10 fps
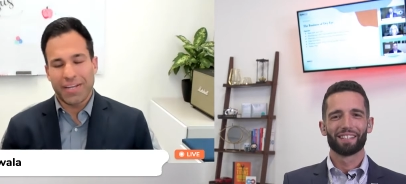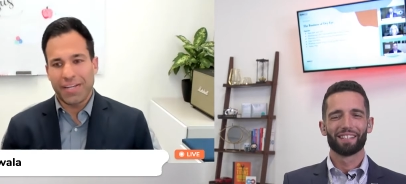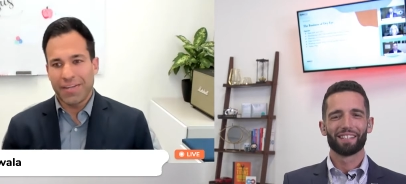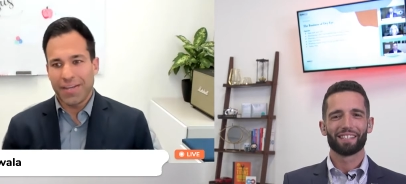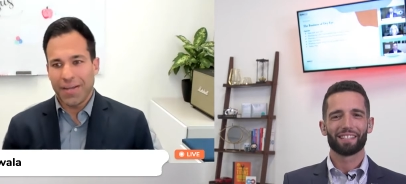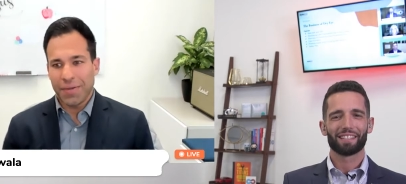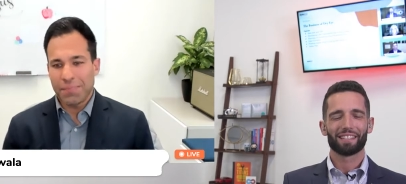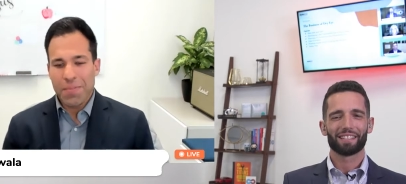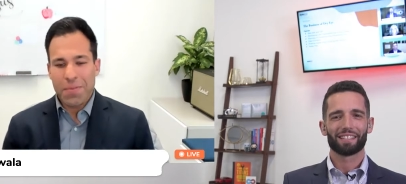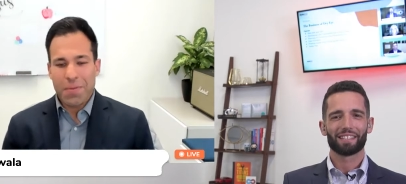Speaker 1: great.
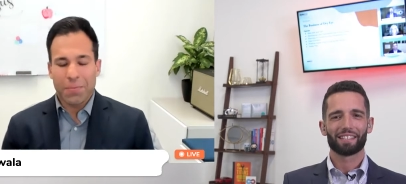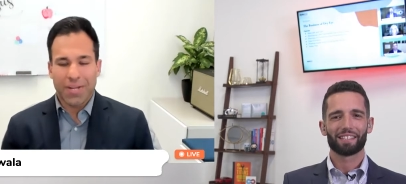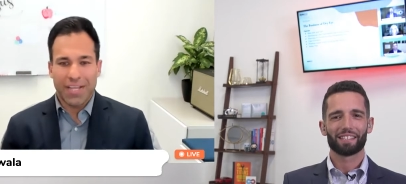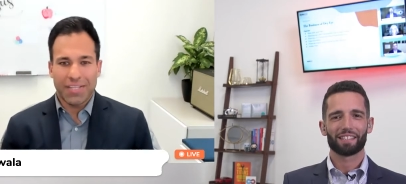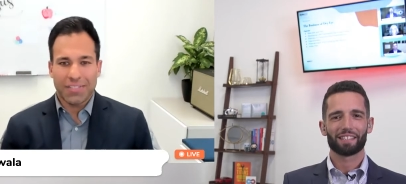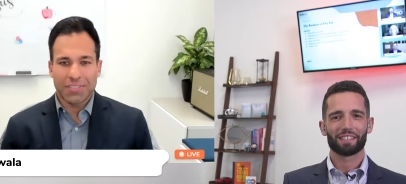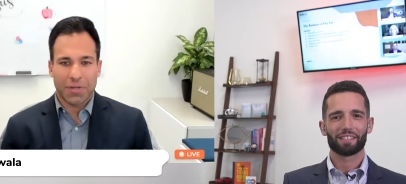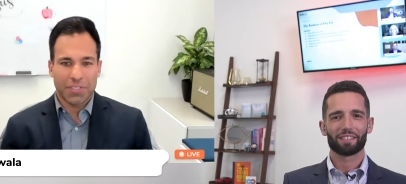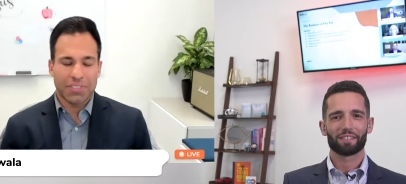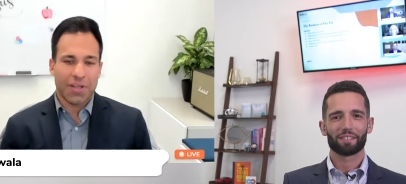Um, when I
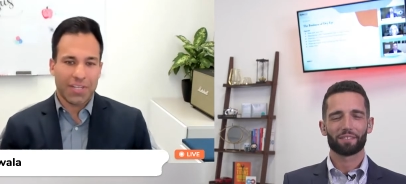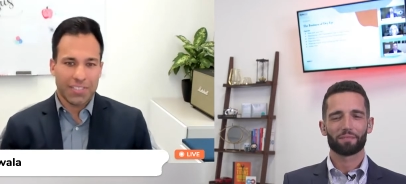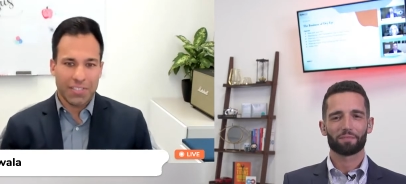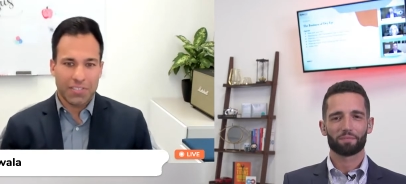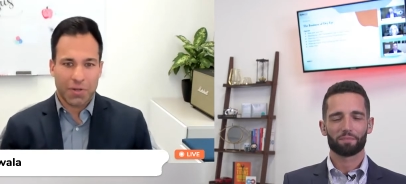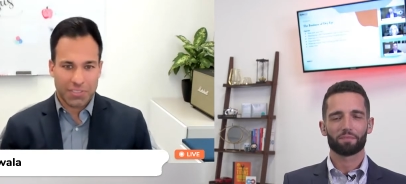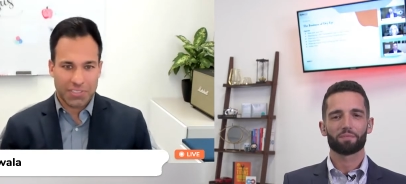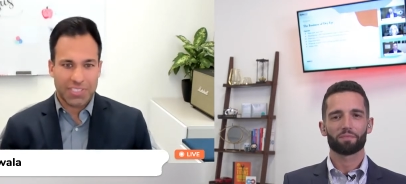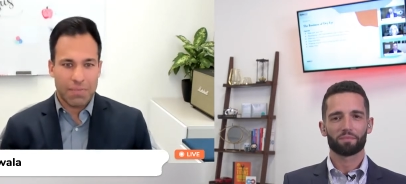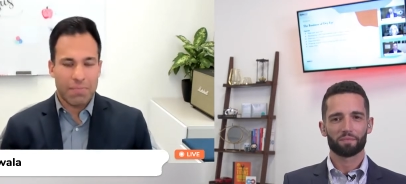started talking to the
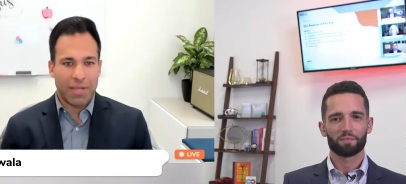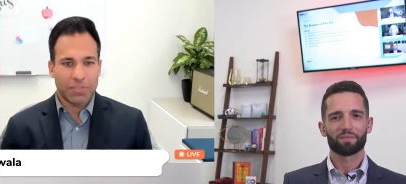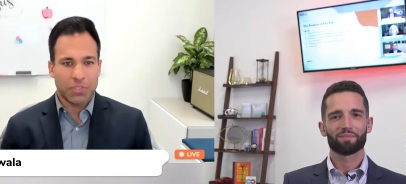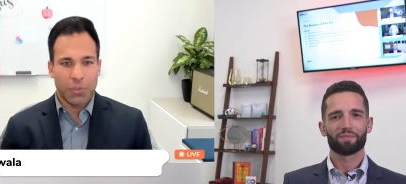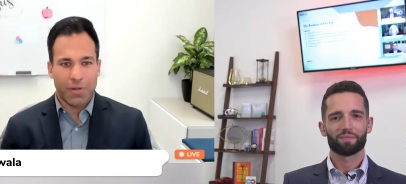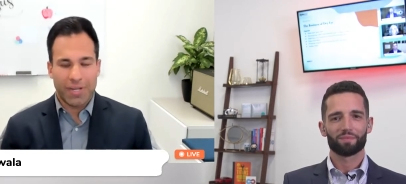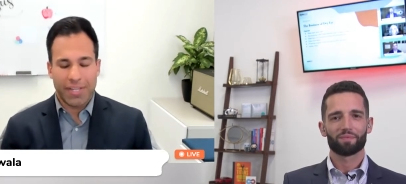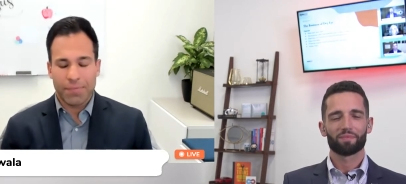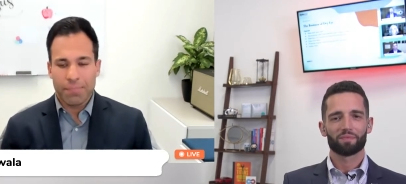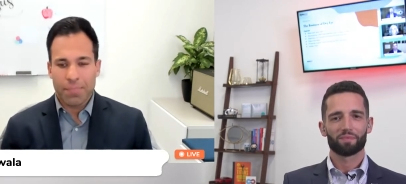Tarsus team about
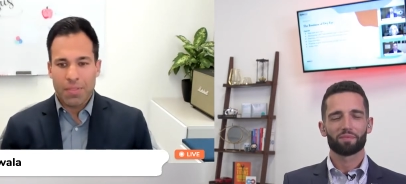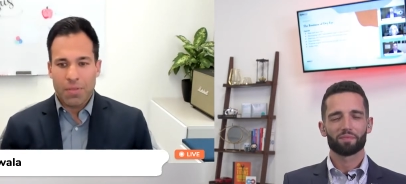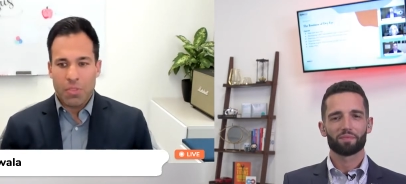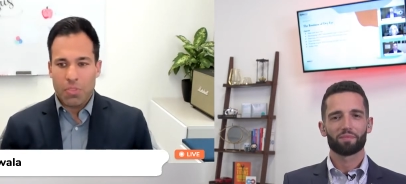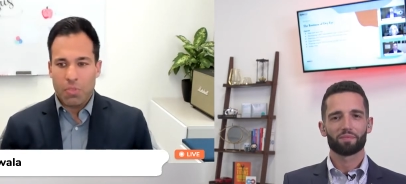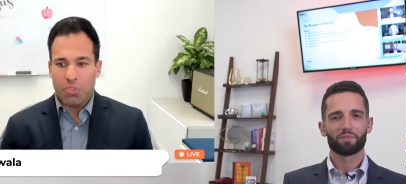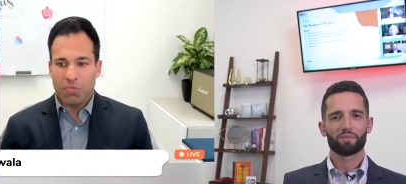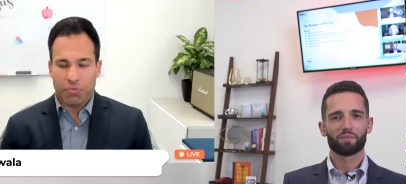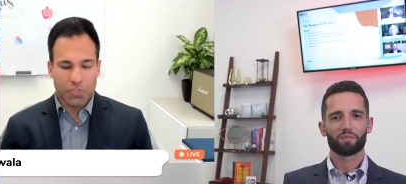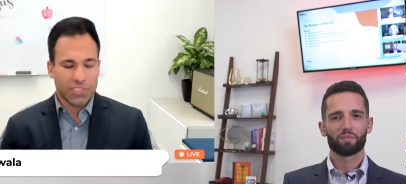joining,
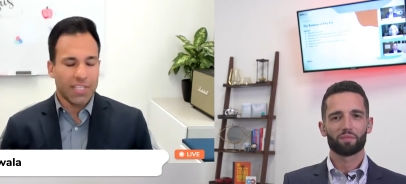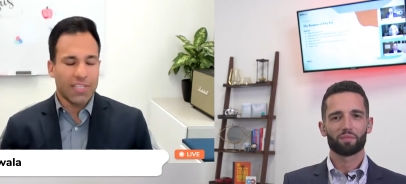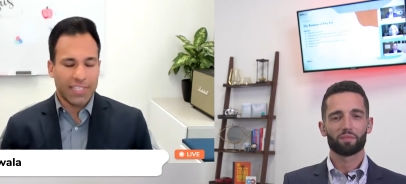the first